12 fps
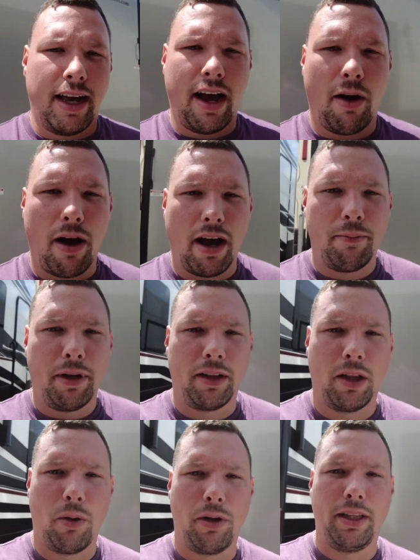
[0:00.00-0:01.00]
how I've been
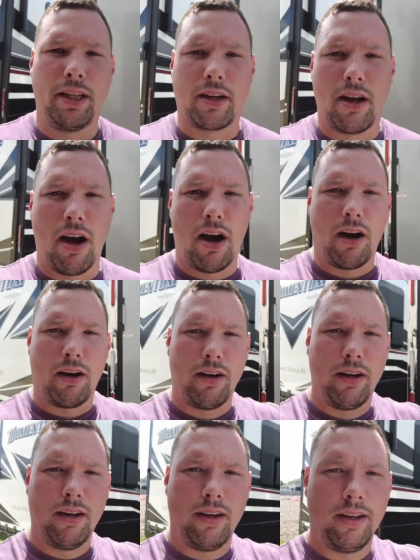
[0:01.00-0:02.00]
loading the
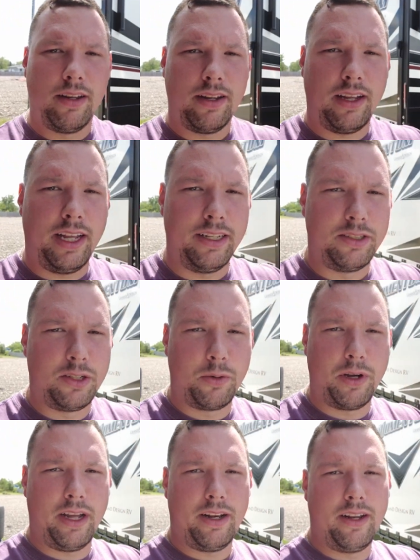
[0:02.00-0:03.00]
car
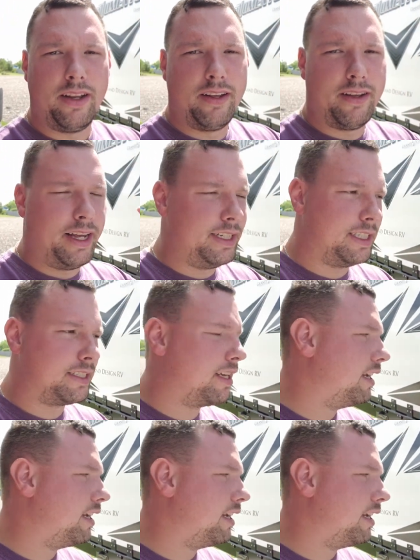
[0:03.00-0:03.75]
into it and just